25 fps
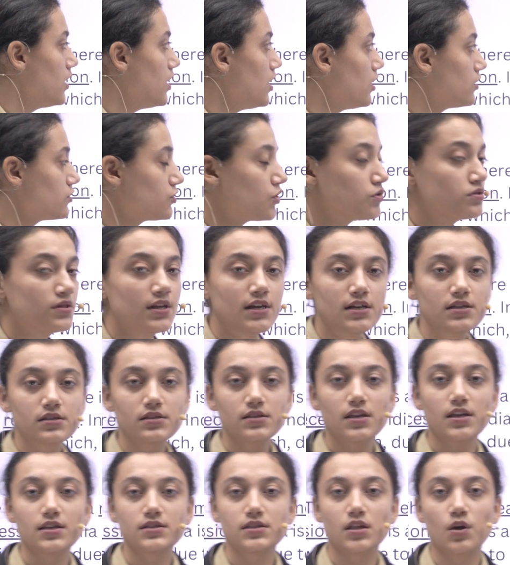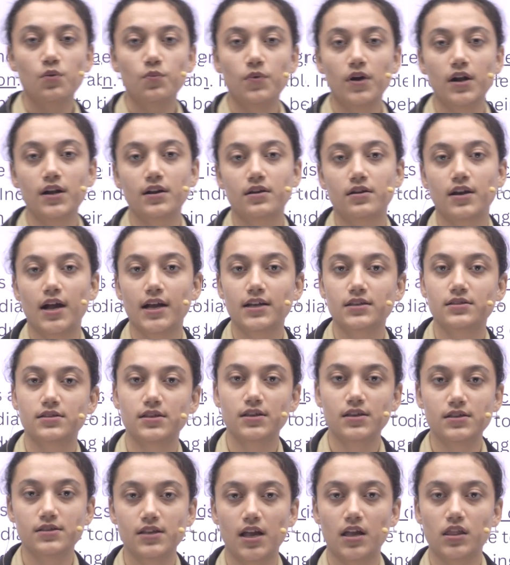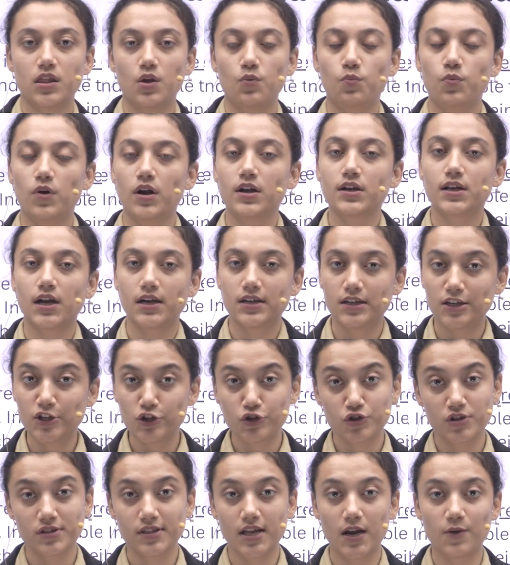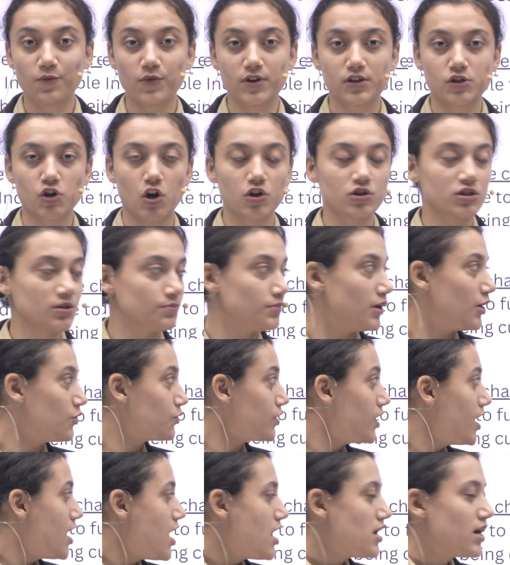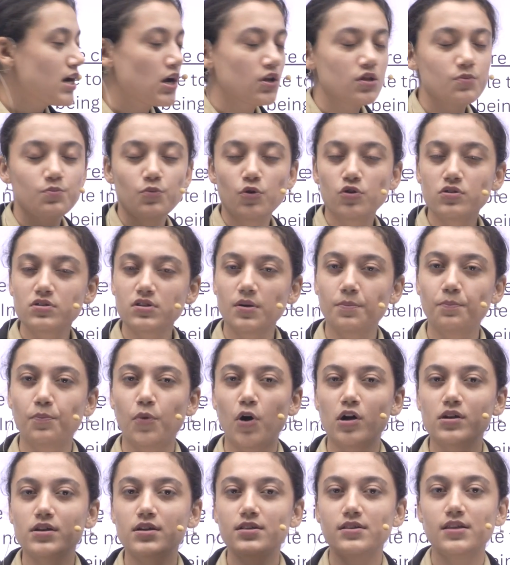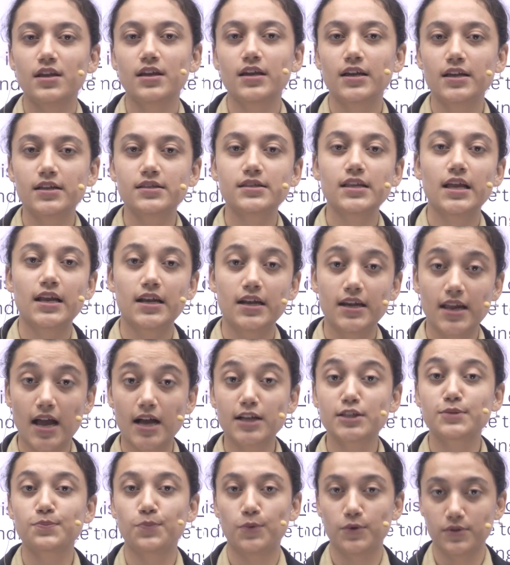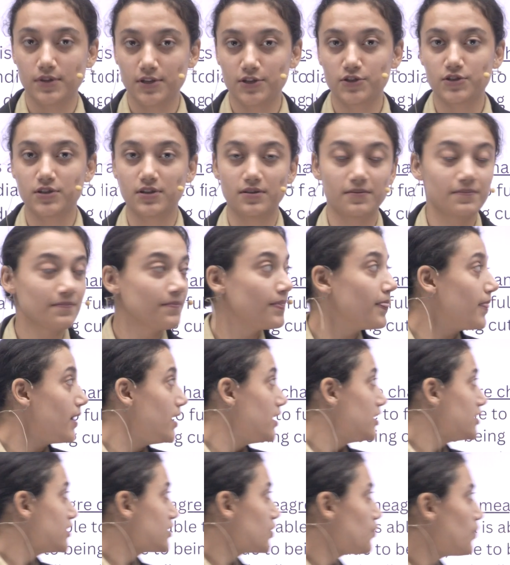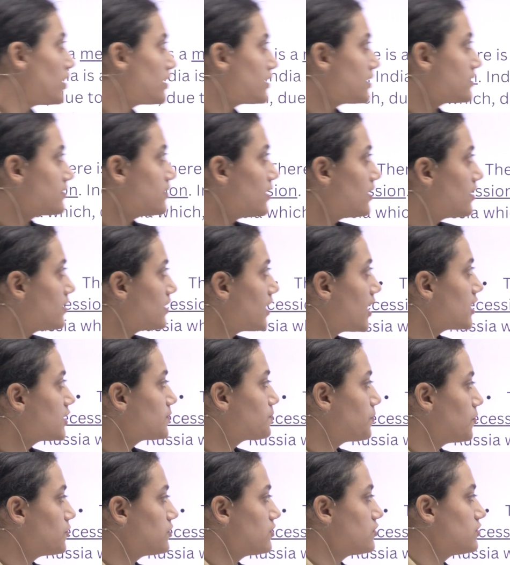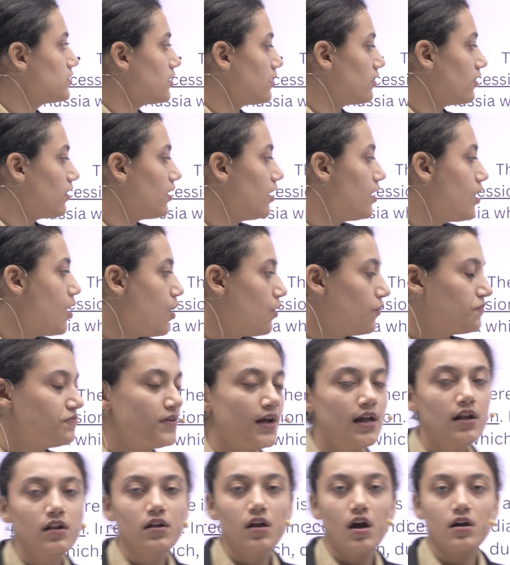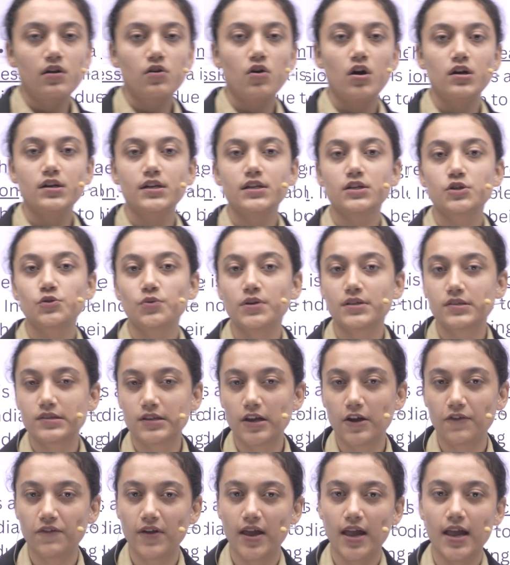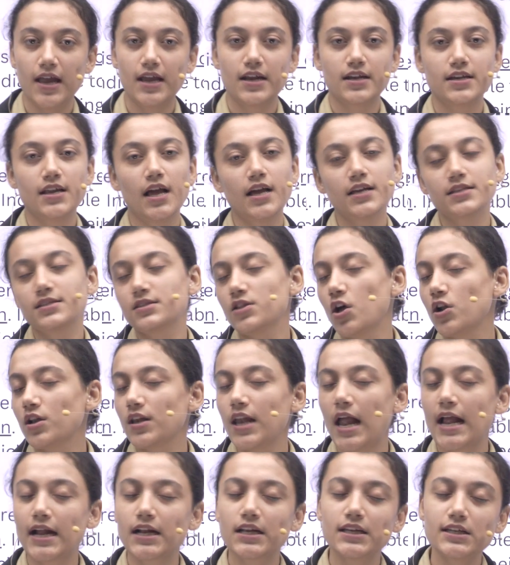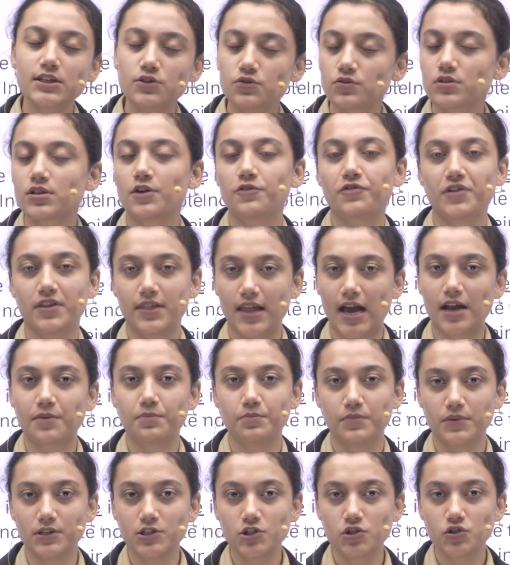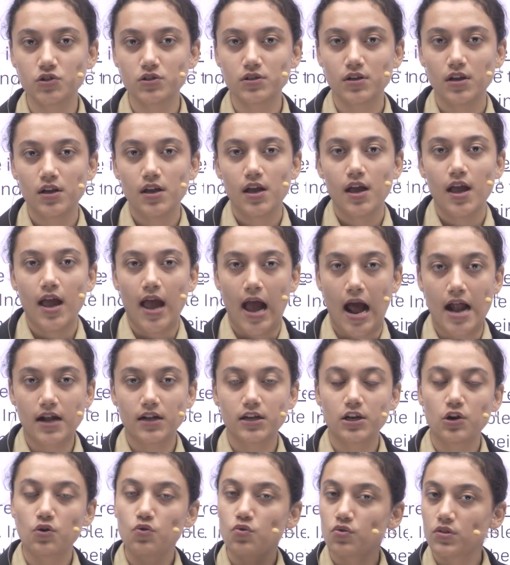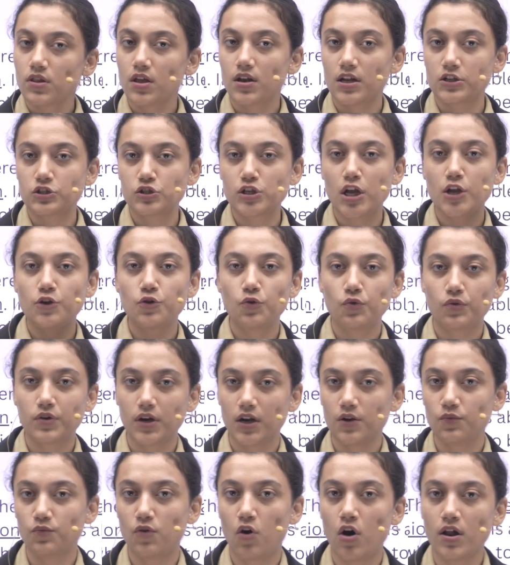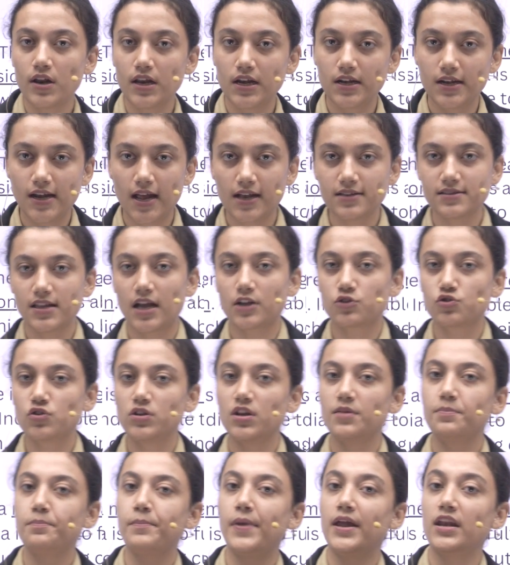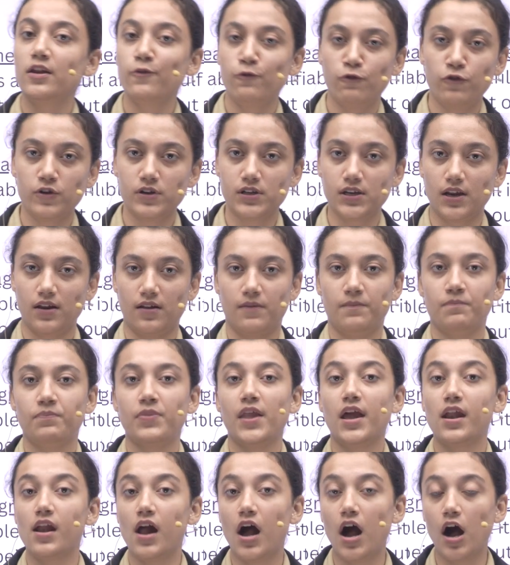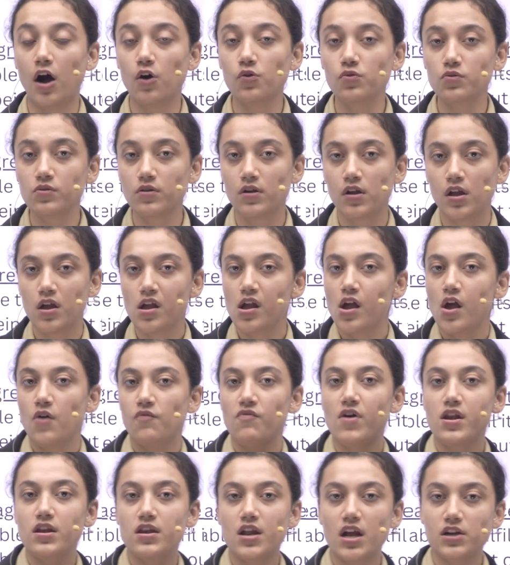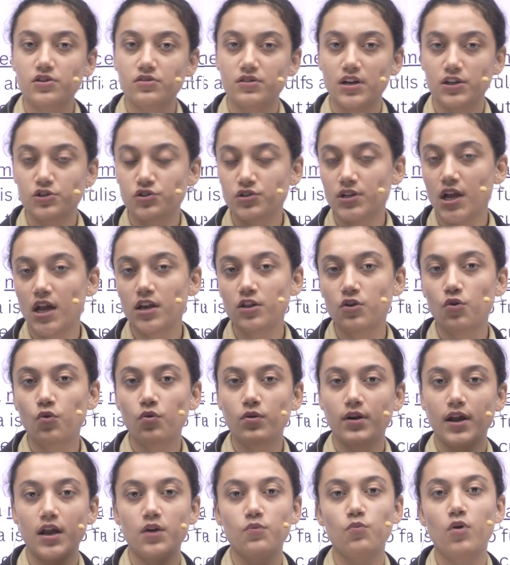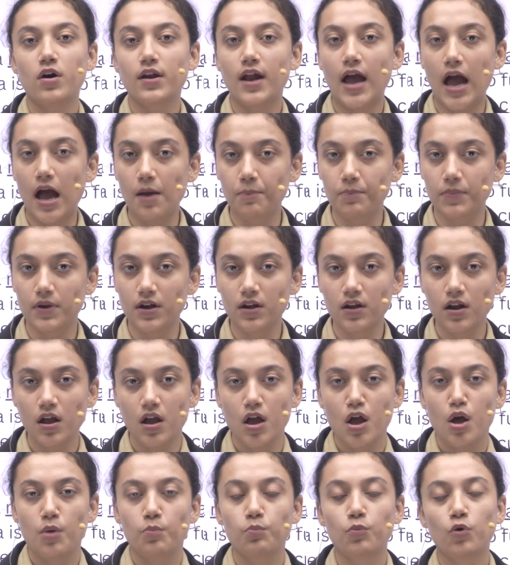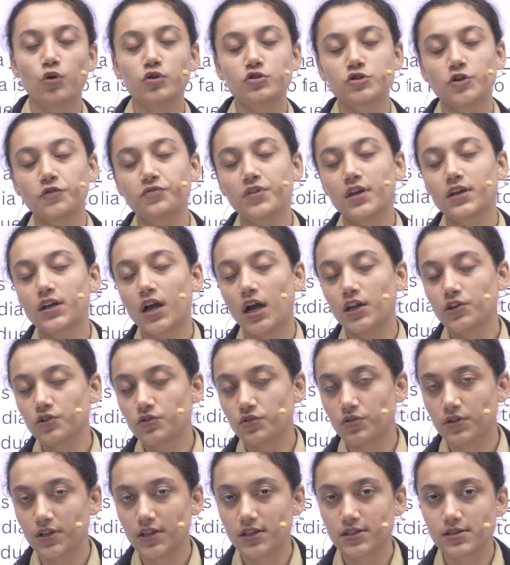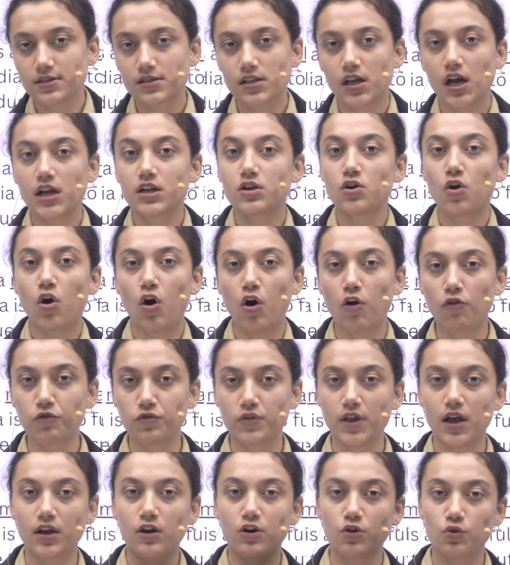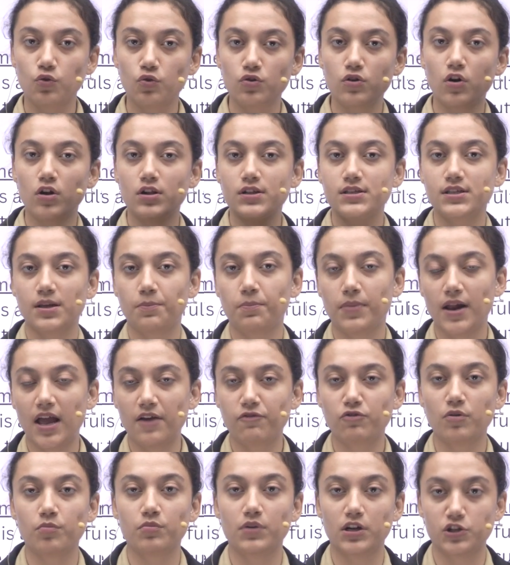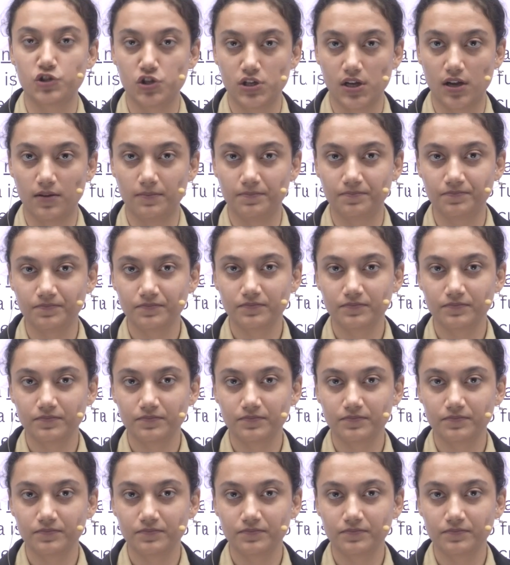So this is the world crisis and the world condition that we talked about. Now the most important thing is India's position. So what is the India's position? Well, according to a survey, India is not likely to suffer that much. And due to the Russia-Ukraine war, India is actually benefiting. And how? When Russia and Ukraine war happened, most of the countries cut off their crude oil supply from Russia.